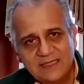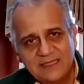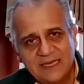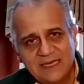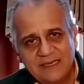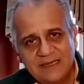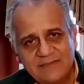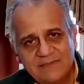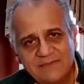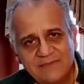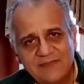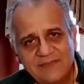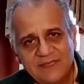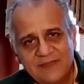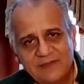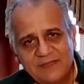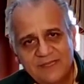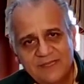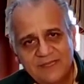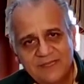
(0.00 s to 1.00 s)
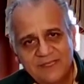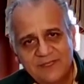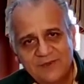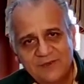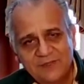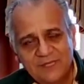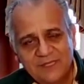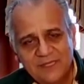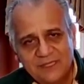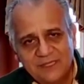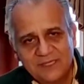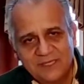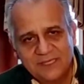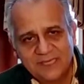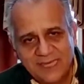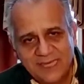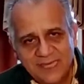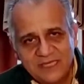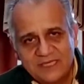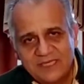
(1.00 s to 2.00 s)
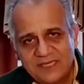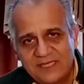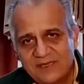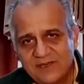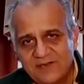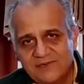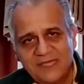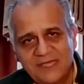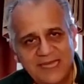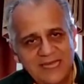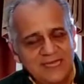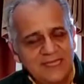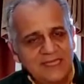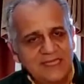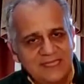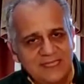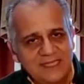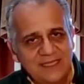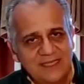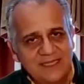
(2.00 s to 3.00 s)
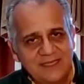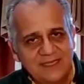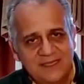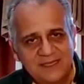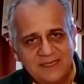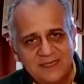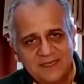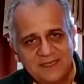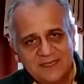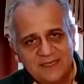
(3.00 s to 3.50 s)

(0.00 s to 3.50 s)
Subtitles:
that, the introduction of the idea